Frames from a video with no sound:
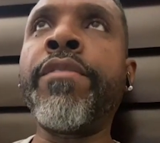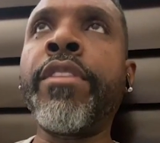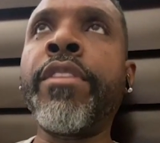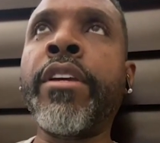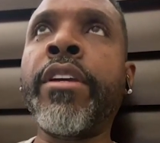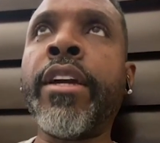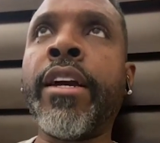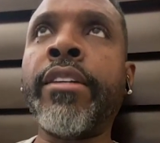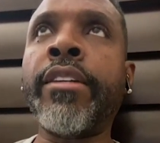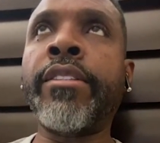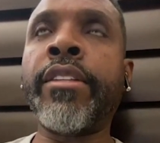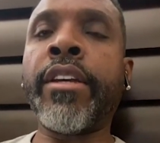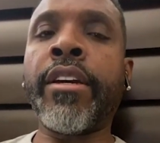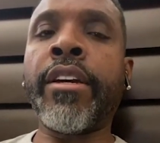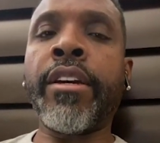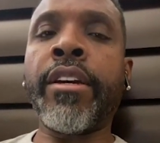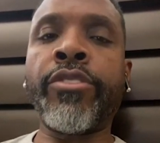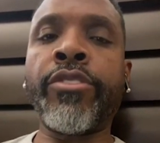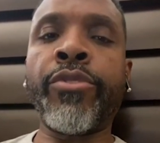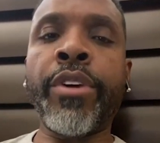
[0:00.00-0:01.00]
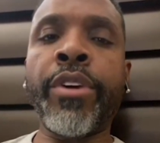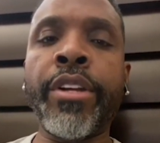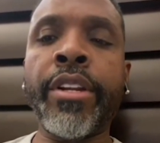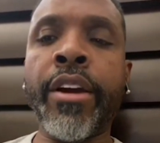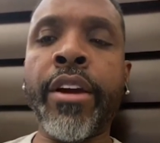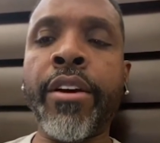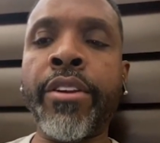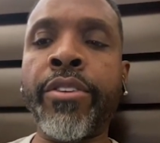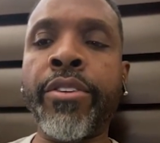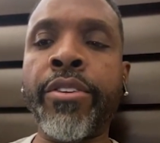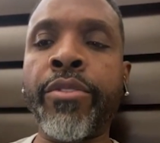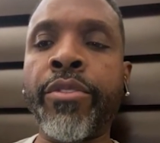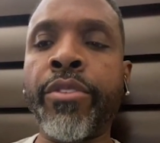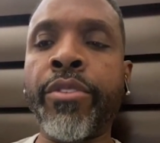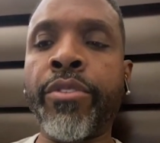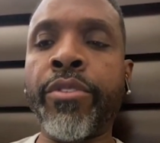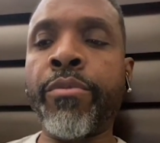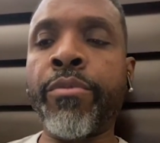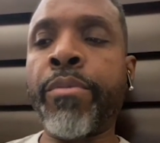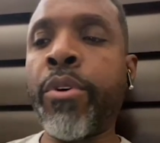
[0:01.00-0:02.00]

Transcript: even the guys that I, I train now, I do,